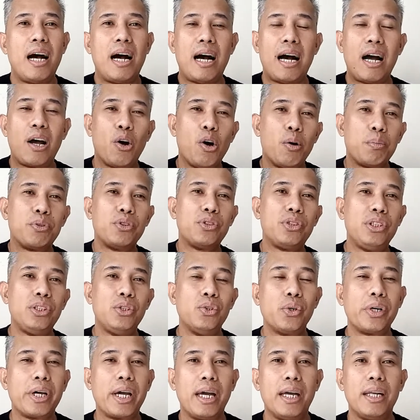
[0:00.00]
I hope to see
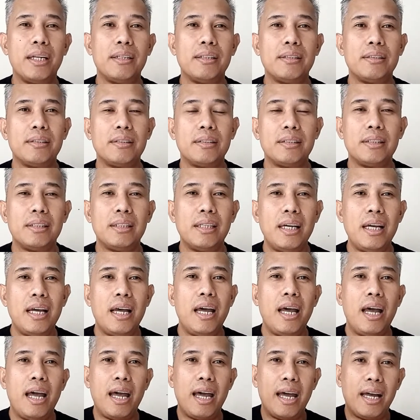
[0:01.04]
you again,
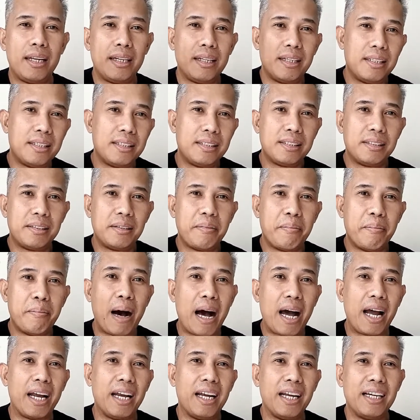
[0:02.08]
and
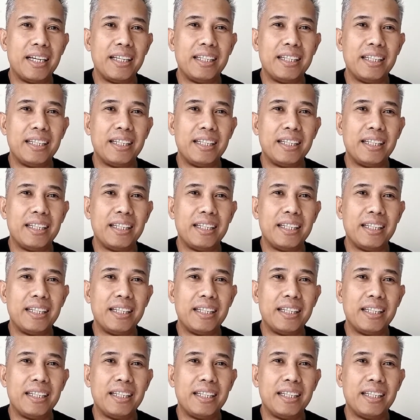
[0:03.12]
bye.